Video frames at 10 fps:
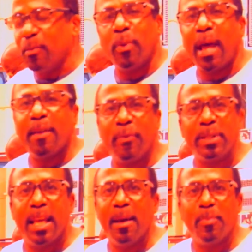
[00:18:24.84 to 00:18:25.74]
Like for
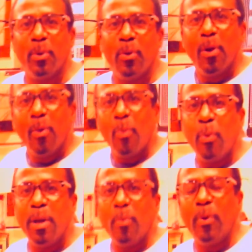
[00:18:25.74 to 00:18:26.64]
example,
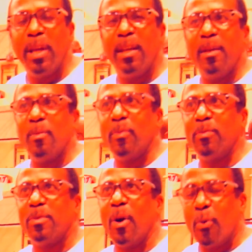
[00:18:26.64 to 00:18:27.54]
we
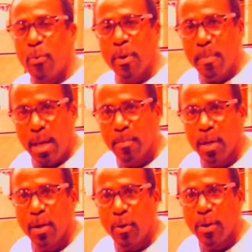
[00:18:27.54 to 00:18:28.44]
don't remember
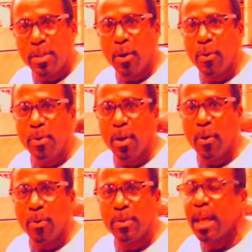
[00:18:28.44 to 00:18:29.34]
or don't
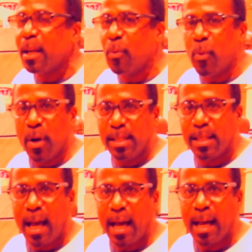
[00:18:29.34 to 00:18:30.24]
know that at one
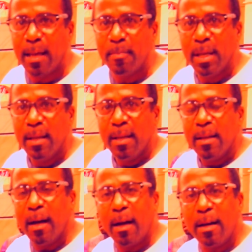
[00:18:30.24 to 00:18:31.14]
time
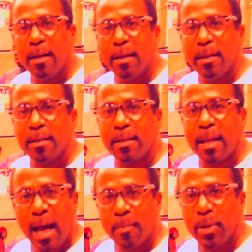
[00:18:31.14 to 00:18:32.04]

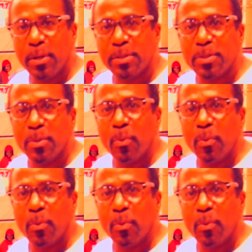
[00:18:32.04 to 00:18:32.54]
commerce